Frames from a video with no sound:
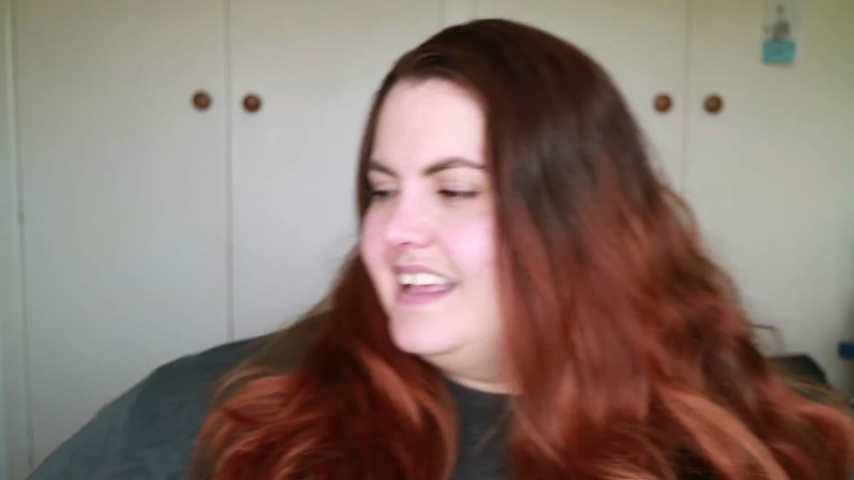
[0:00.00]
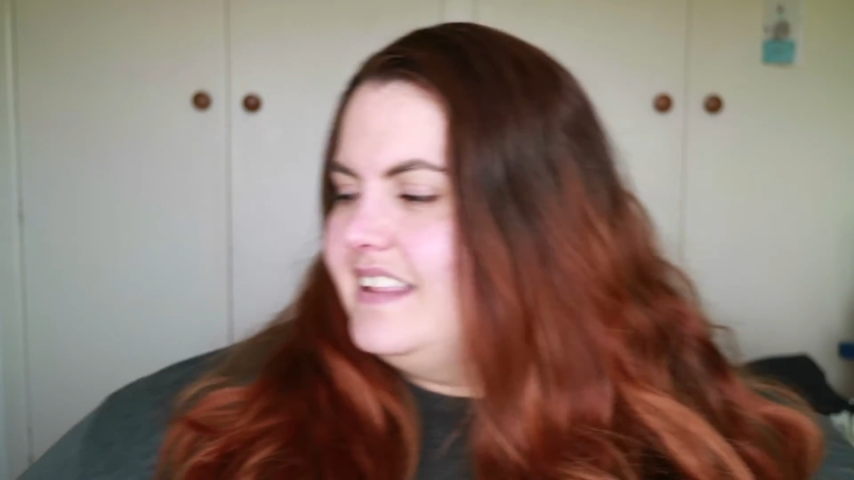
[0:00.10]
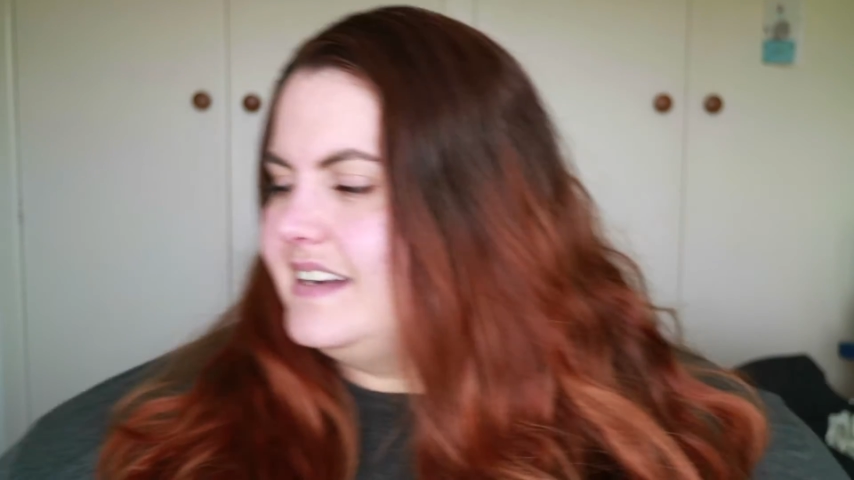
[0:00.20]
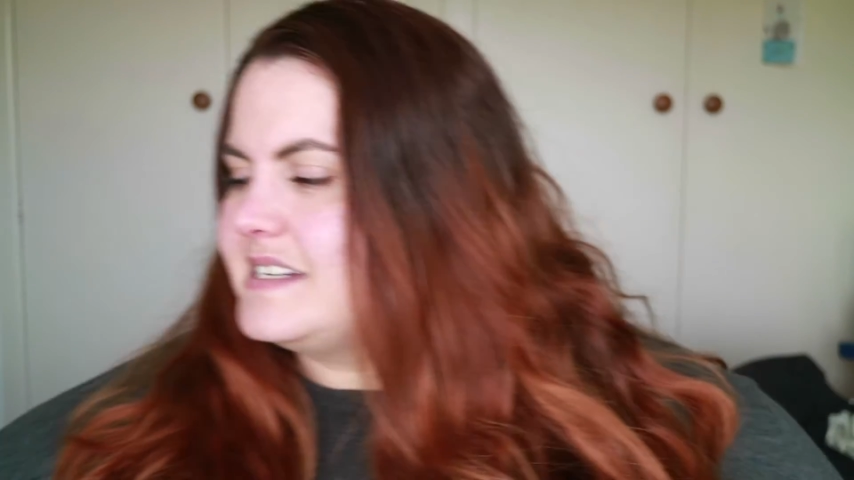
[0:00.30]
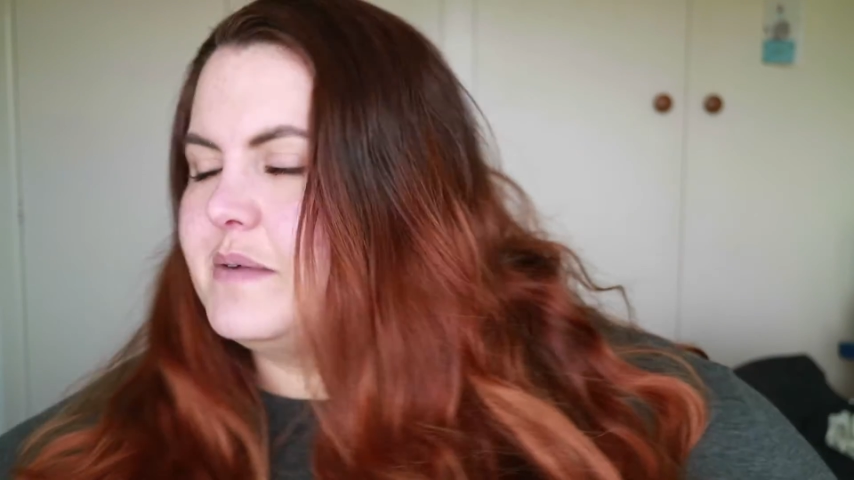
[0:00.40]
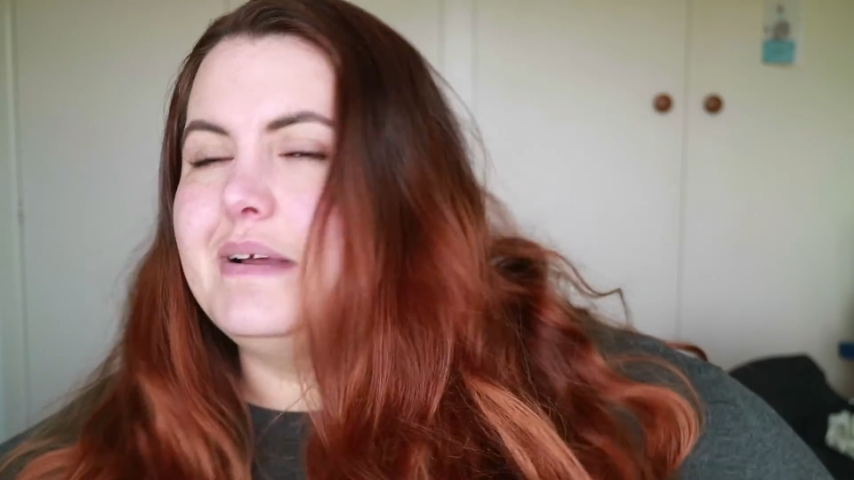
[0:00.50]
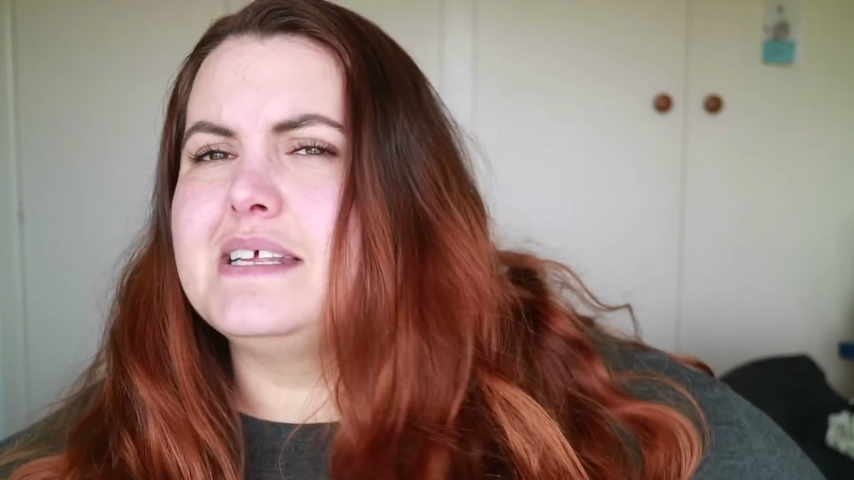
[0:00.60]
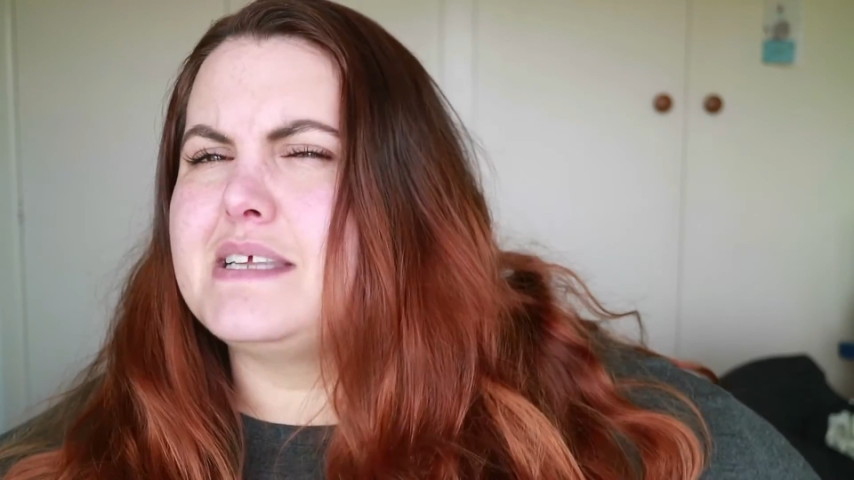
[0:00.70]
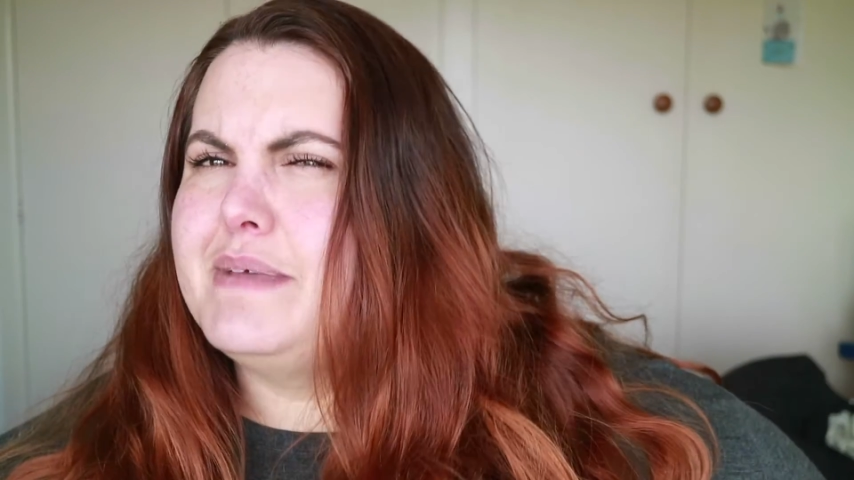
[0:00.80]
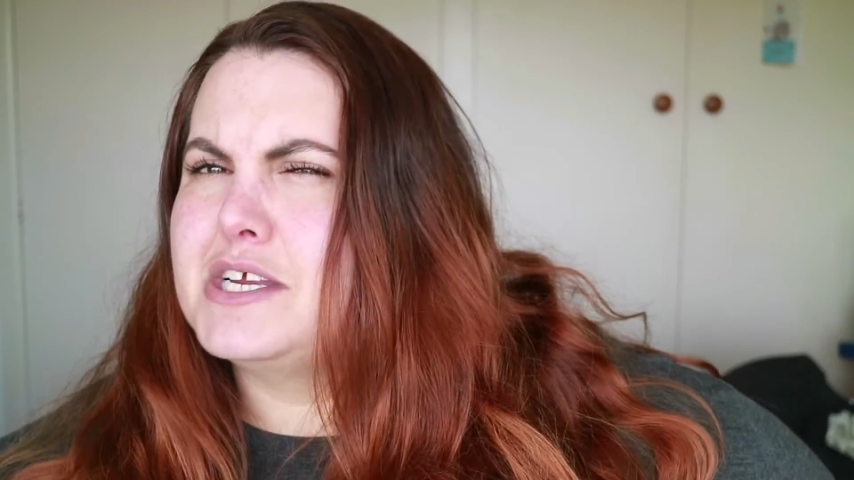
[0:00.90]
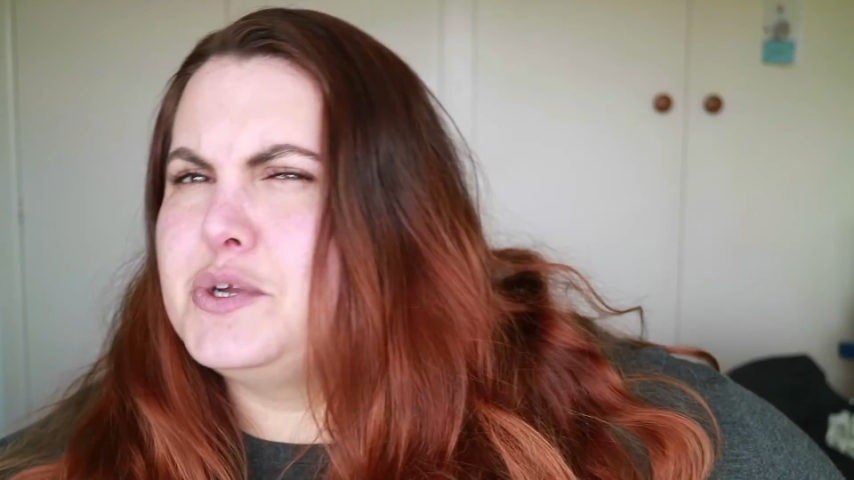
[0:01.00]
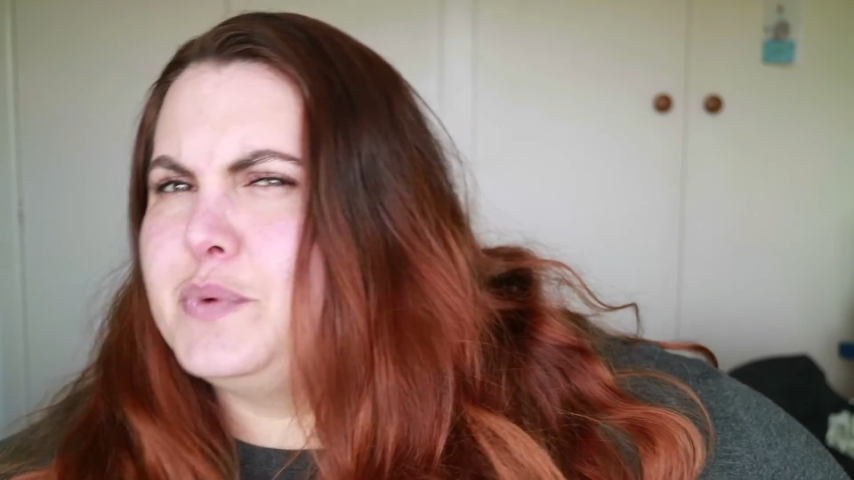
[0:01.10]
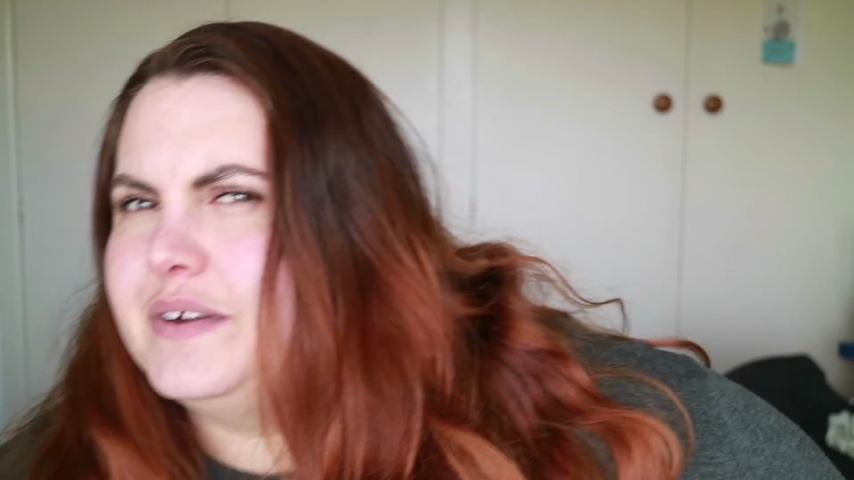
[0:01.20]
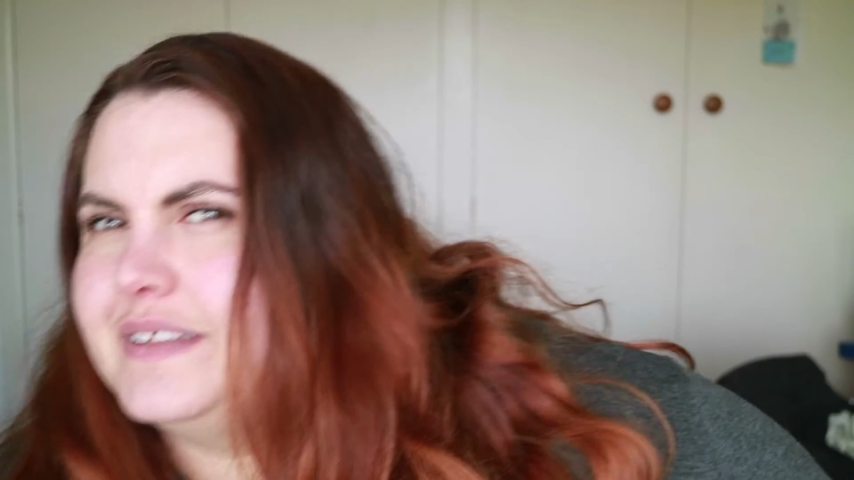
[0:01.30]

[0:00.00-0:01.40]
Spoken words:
Next on my list, I'm actually wearing